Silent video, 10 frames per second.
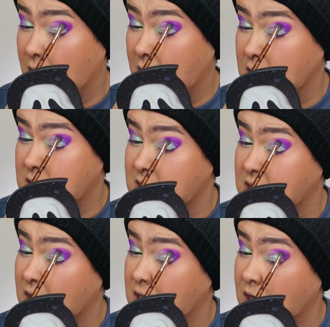and it just
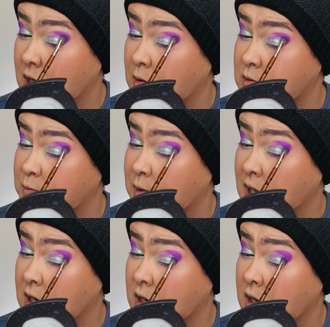kind of helps
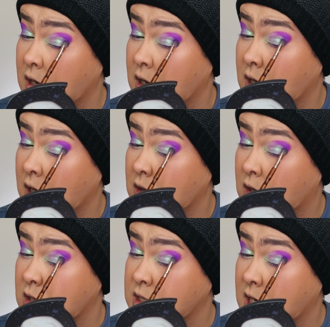blend
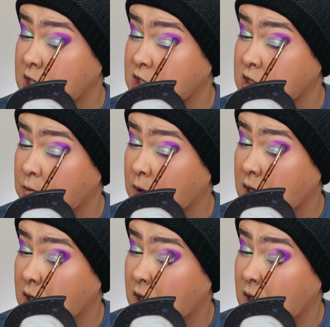those edges away.